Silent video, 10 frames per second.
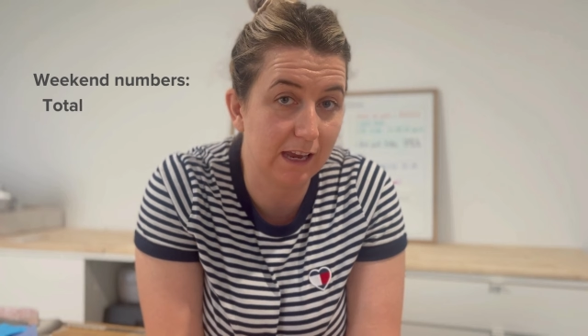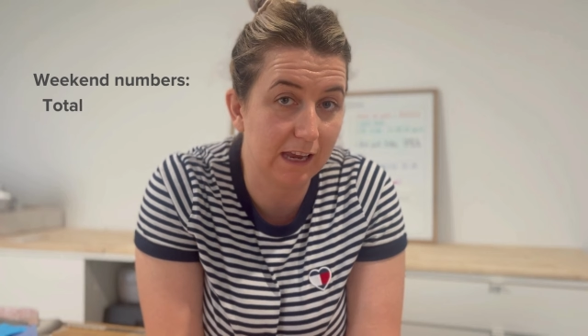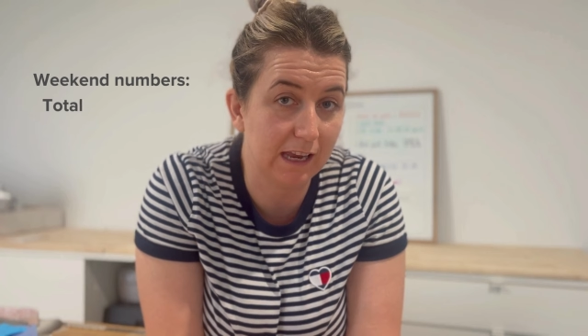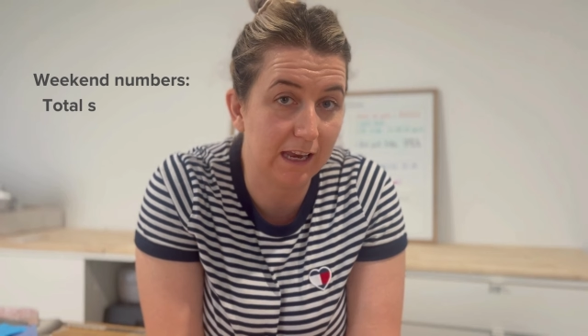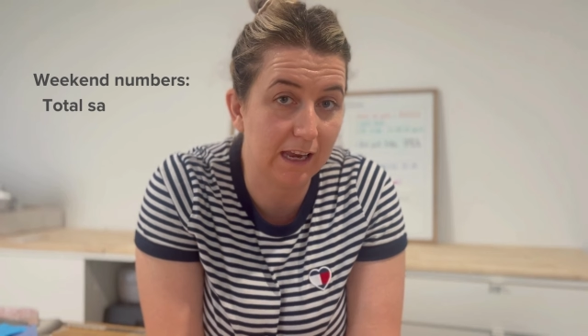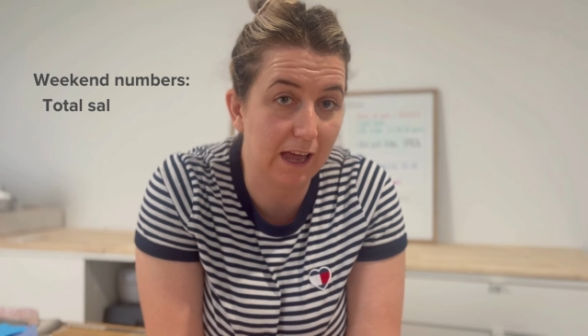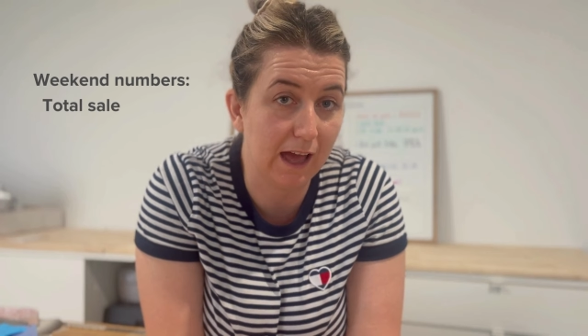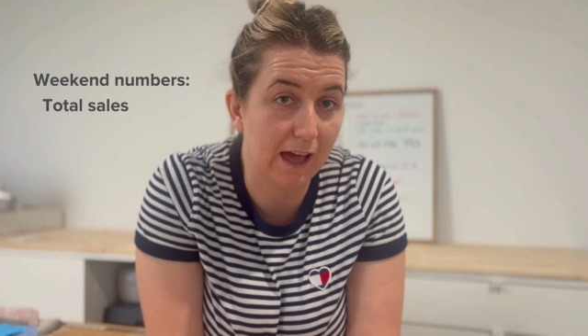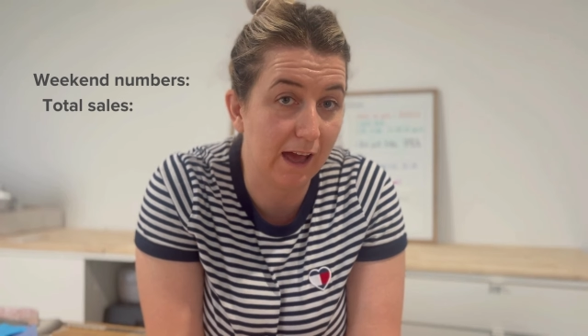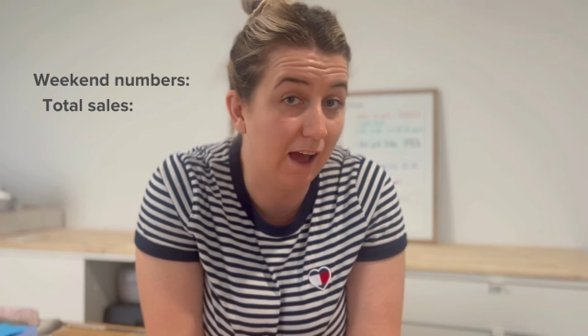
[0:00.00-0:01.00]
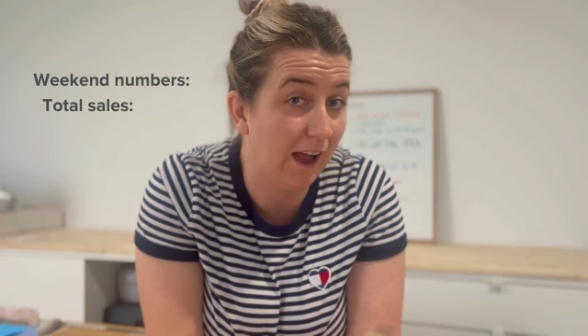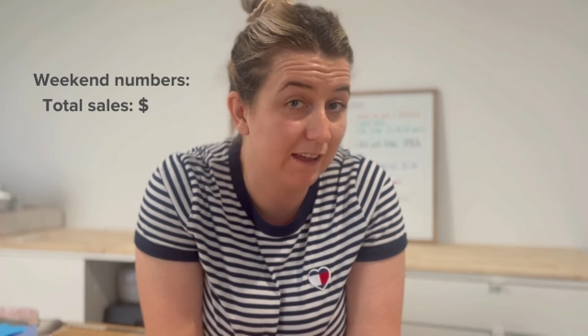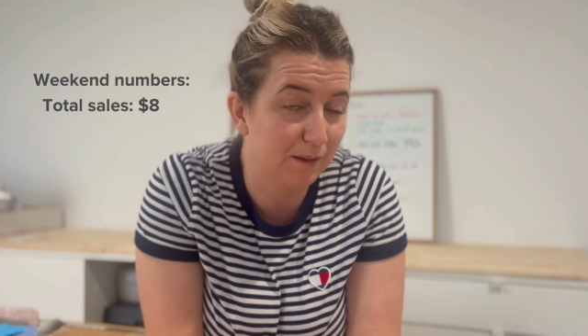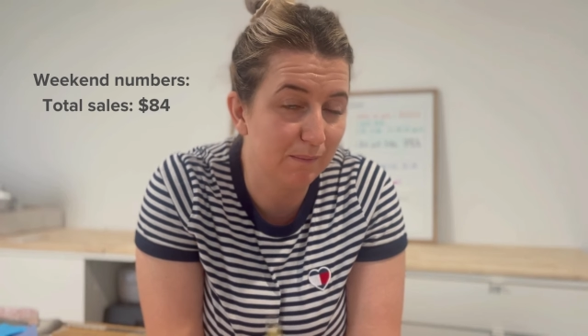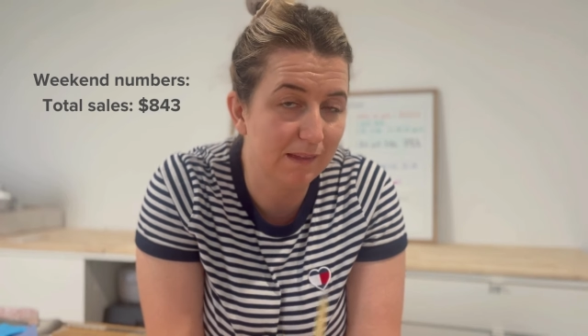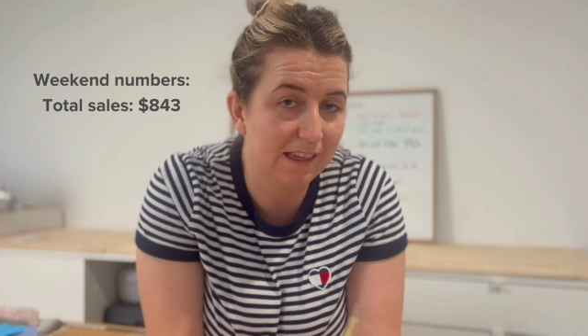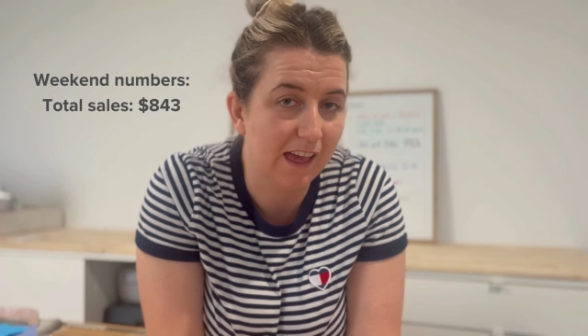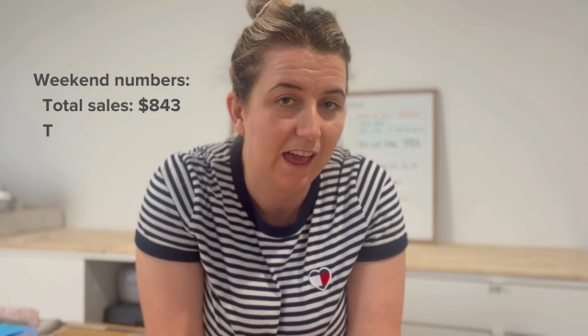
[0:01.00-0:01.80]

in uh, items